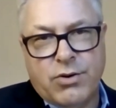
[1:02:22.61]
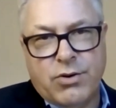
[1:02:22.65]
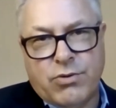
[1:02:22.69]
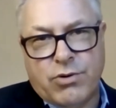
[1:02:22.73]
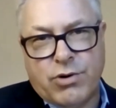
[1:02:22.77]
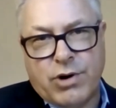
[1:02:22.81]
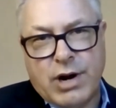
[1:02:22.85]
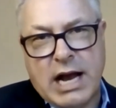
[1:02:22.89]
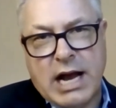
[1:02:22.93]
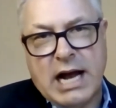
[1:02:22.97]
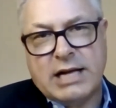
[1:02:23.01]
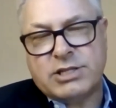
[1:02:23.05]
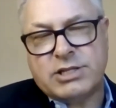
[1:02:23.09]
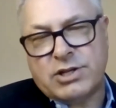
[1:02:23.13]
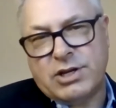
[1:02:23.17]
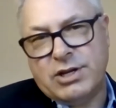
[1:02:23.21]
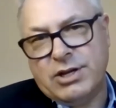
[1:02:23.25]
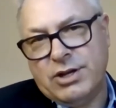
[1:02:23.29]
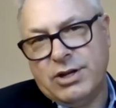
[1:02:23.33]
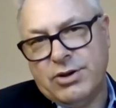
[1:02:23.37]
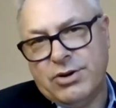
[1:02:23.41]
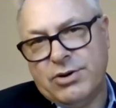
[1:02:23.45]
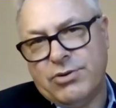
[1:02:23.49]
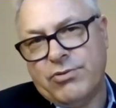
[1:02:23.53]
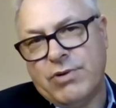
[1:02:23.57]
We're
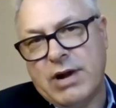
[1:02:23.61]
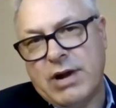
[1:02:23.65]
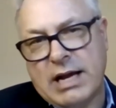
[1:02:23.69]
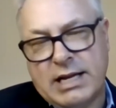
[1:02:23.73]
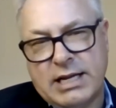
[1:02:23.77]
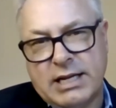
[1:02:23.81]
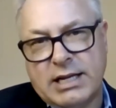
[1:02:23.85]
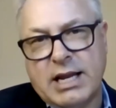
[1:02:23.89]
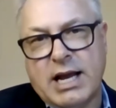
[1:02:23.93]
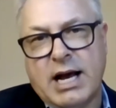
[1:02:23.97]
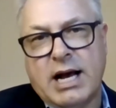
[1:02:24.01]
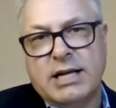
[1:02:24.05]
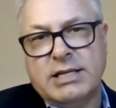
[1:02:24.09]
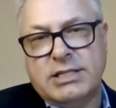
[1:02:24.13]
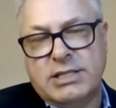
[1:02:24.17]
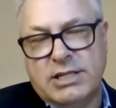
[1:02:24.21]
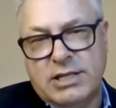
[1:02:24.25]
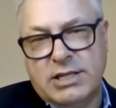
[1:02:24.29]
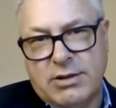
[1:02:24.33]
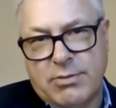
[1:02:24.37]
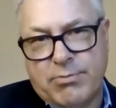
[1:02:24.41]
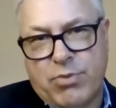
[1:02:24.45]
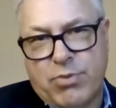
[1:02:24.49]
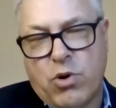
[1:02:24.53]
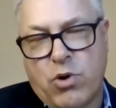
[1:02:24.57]
asking you to recognize
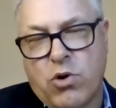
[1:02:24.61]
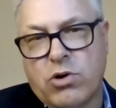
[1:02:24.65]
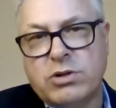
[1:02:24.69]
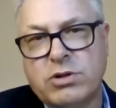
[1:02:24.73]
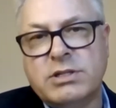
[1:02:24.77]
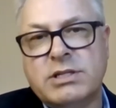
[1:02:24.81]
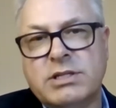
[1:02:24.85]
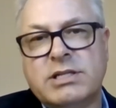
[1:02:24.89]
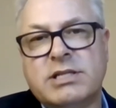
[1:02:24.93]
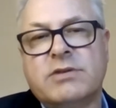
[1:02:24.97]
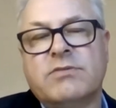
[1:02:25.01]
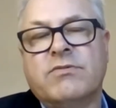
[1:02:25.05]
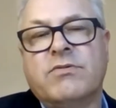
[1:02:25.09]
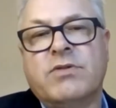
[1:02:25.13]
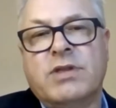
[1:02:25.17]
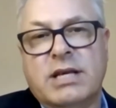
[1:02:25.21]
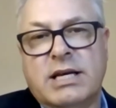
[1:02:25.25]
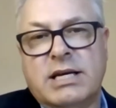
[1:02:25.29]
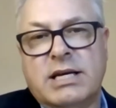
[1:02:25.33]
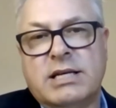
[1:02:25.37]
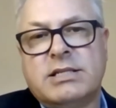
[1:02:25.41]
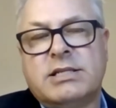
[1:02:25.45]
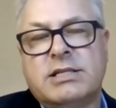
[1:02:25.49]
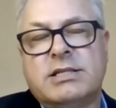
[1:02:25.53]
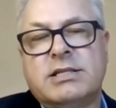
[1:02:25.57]
the importance of
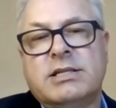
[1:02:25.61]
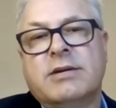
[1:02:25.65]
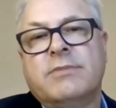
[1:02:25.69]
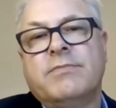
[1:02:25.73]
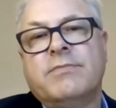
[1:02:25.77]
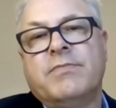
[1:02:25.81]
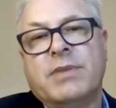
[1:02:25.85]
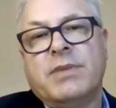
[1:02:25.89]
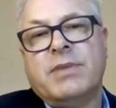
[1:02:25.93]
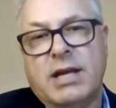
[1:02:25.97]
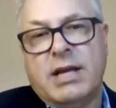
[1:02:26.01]
this